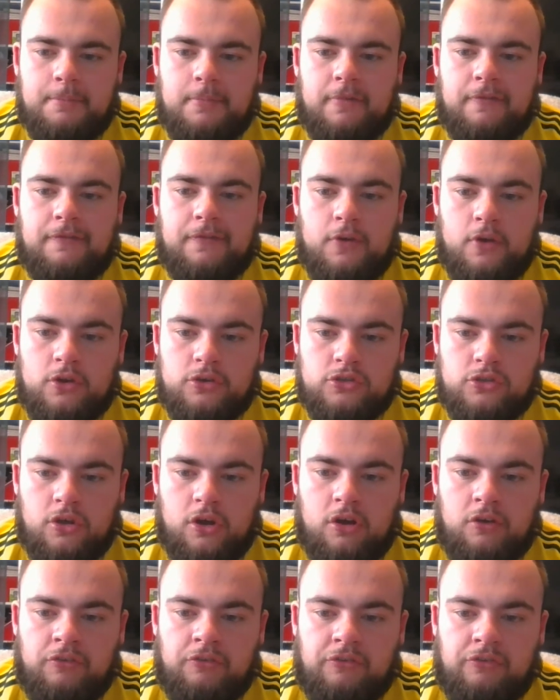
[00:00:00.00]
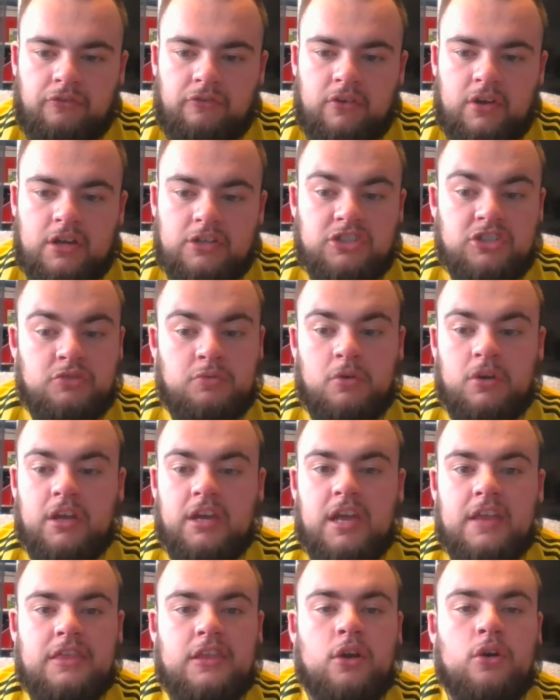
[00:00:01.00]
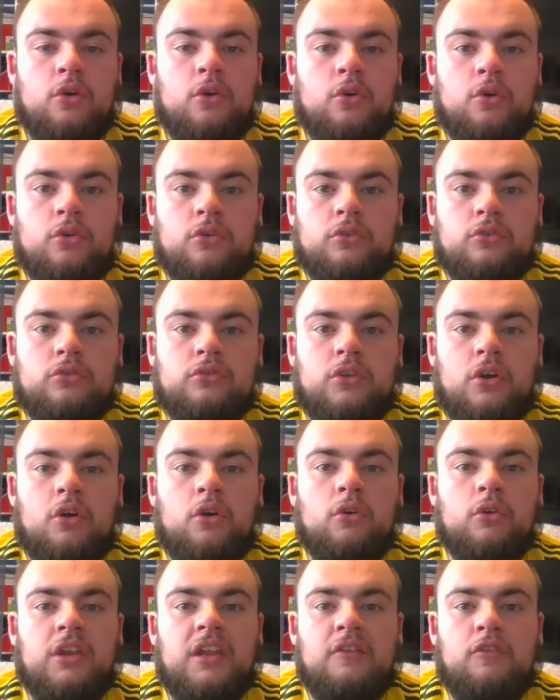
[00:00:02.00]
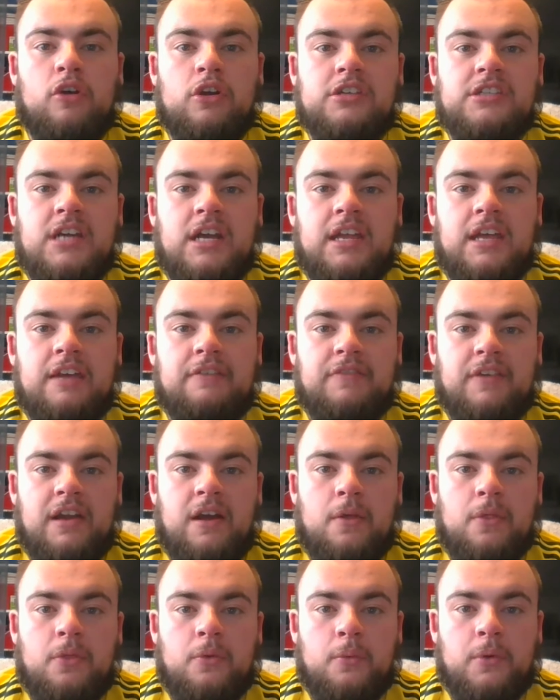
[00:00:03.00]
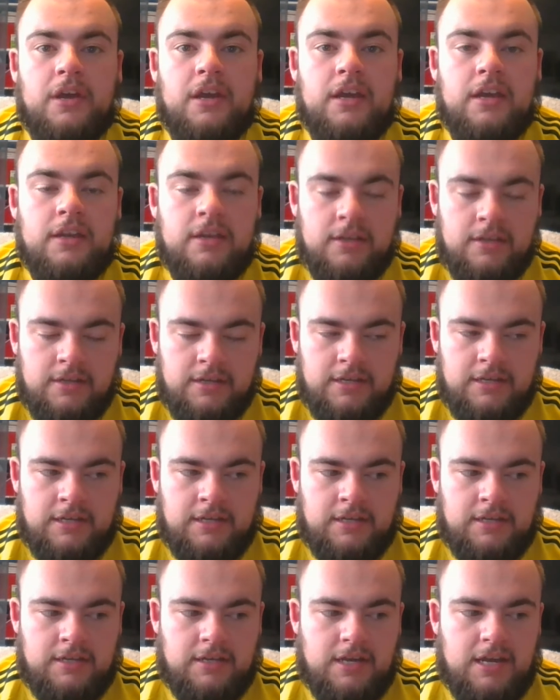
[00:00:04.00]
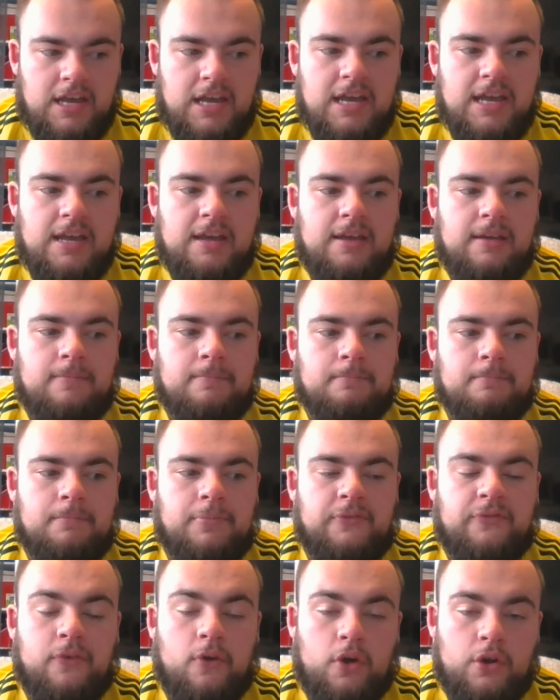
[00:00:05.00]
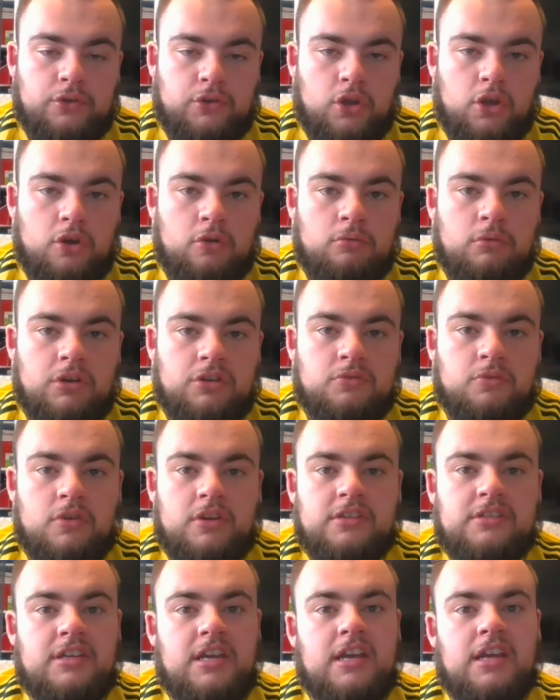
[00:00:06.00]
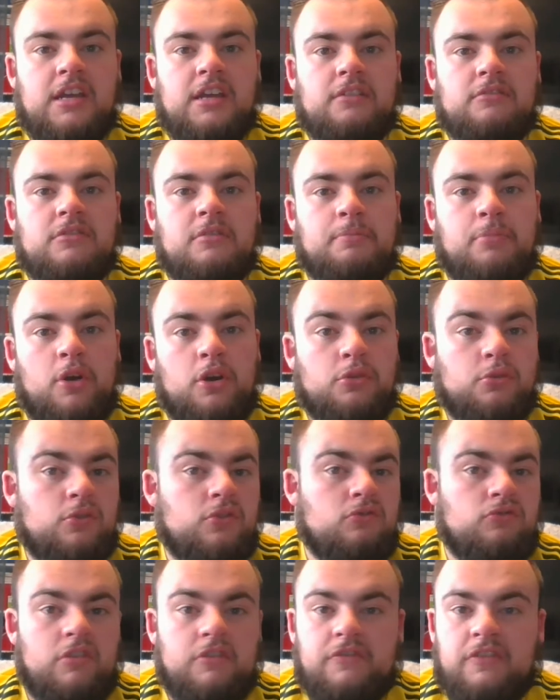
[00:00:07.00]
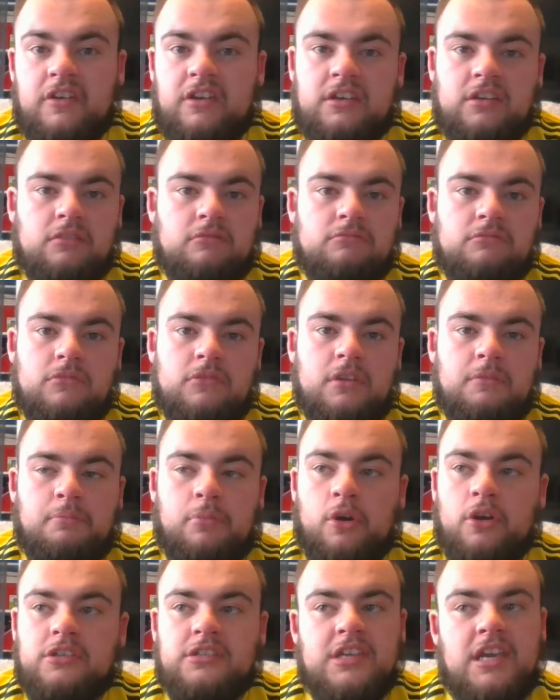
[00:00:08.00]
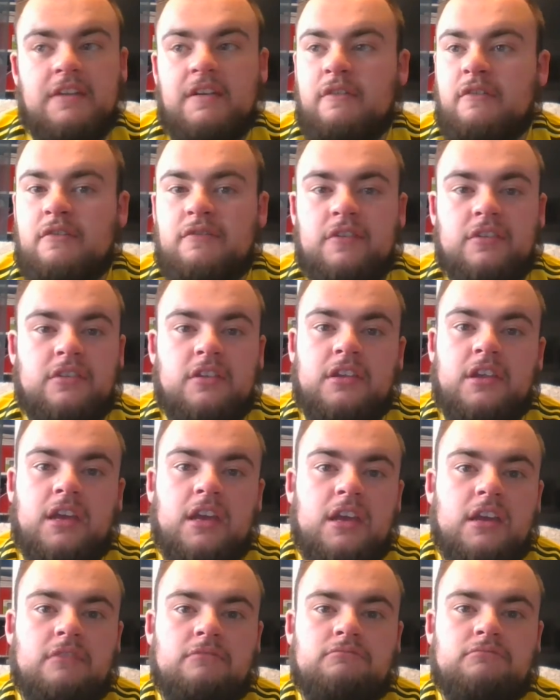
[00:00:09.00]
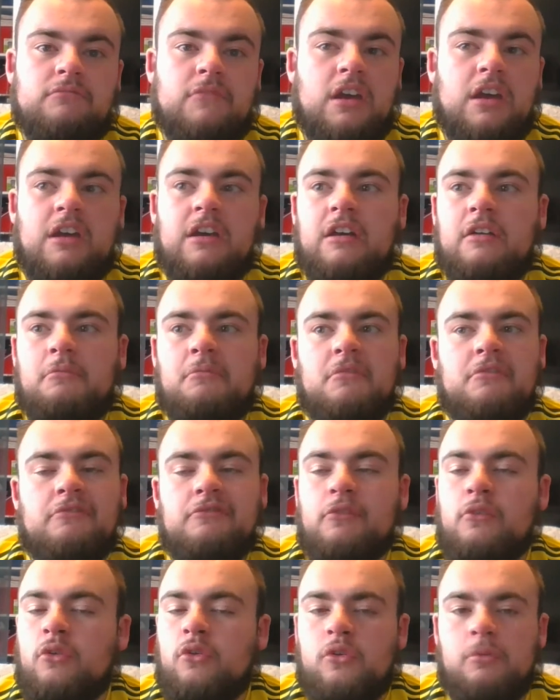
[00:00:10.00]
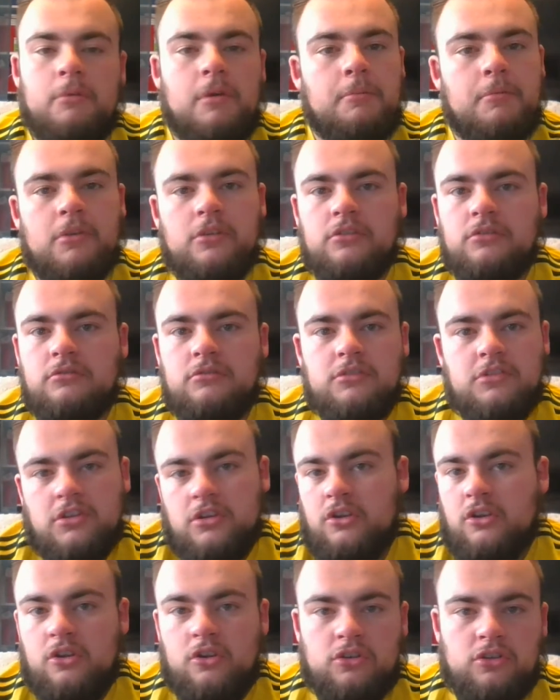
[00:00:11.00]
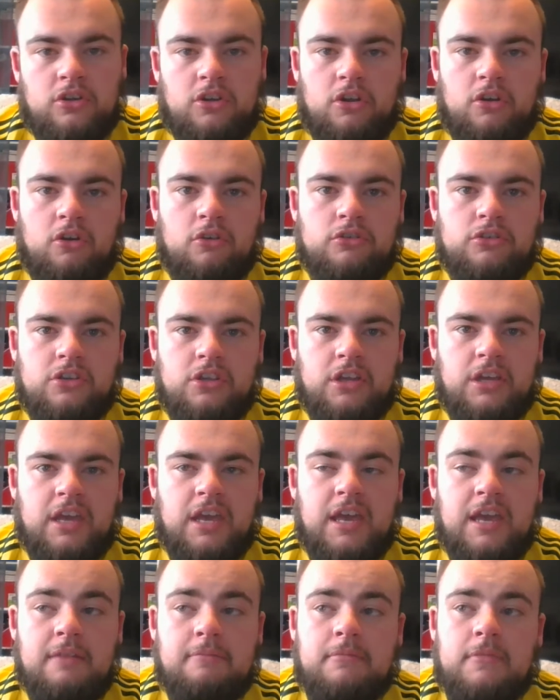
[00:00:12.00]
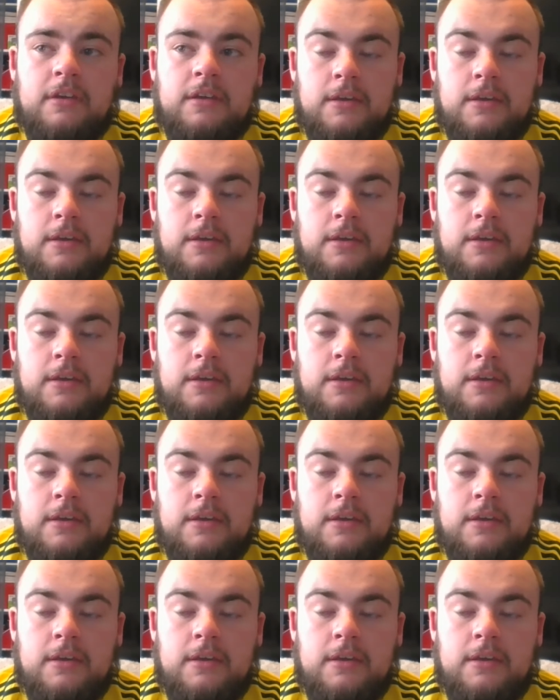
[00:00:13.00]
First off, I just want to get the whole Leroy Sané thing out of the way. Before I do, I just want to say the boys were terrific. The boys gave everything today. Full commitment to you know to the game.